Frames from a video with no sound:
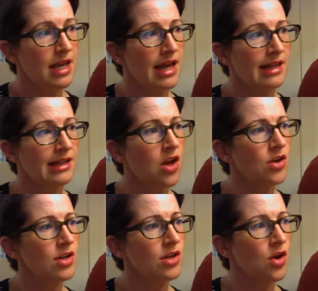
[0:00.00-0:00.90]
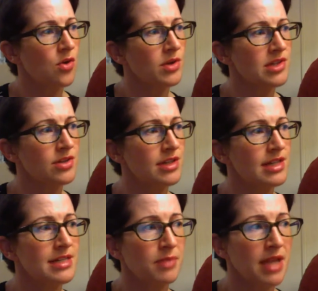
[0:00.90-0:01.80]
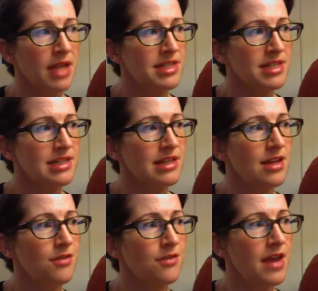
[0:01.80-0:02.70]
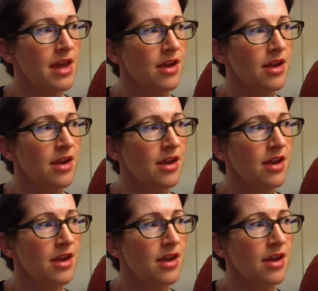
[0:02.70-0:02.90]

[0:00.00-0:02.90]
had long ago asserted his blamelessness in the affair.